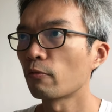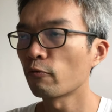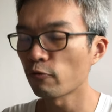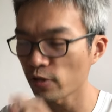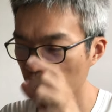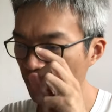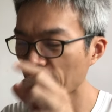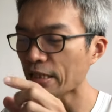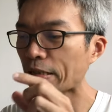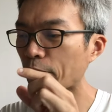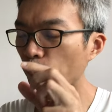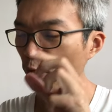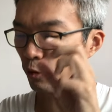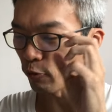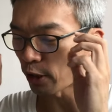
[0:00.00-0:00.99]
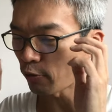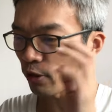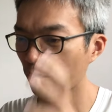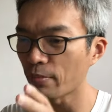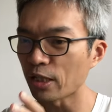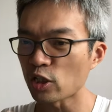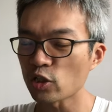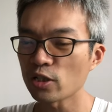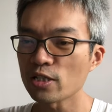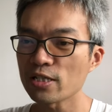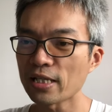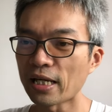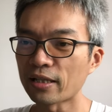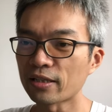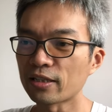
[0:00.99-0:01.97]
First thing we really want to make sure is
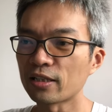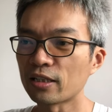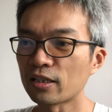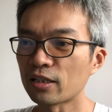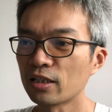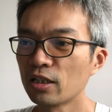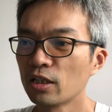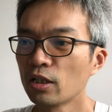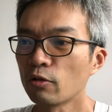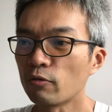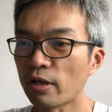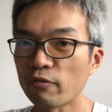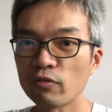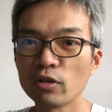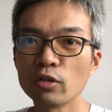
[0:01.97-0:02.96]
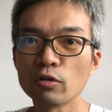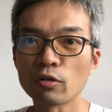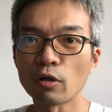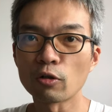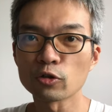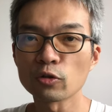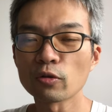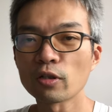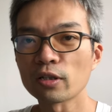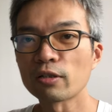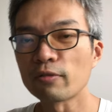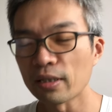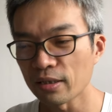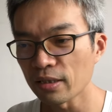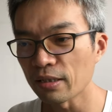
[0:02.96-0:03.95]
that the revenue or so called the
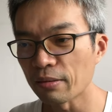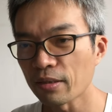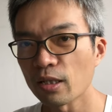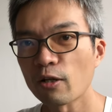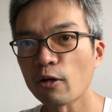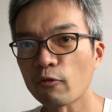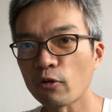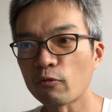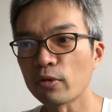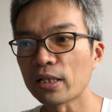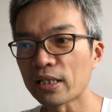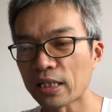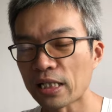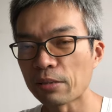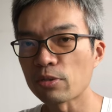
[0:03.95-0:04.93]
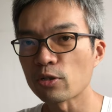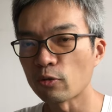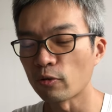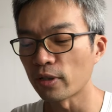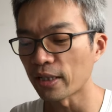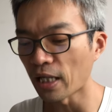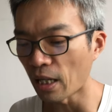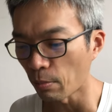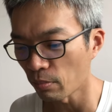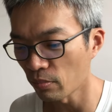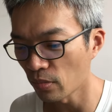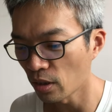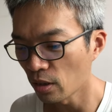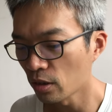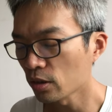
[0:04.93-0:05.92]
rental income of a REIT keeps going up.
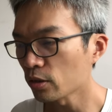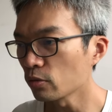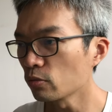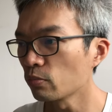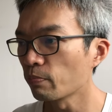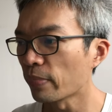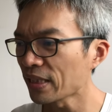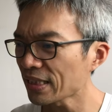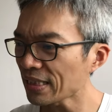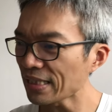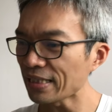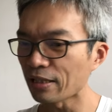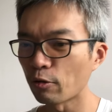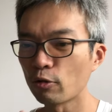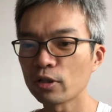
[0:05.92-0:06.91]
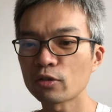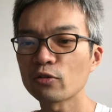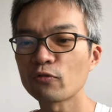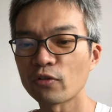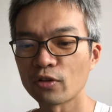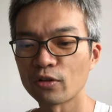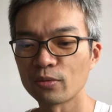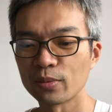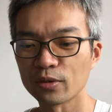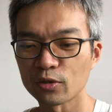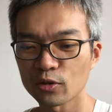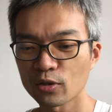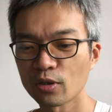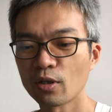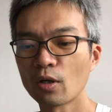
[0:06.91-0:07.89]
So basically there are only two
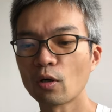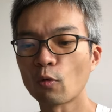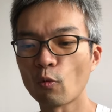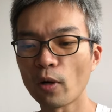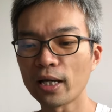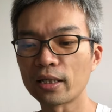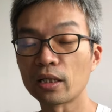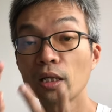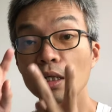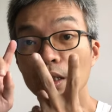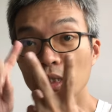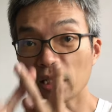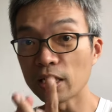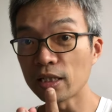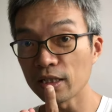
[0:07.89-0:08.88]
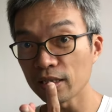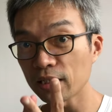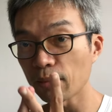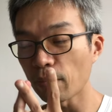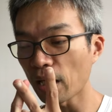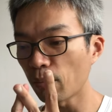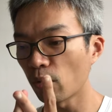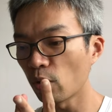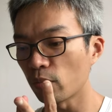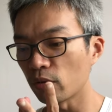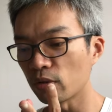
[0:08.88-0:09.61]
variables. One, either they buy more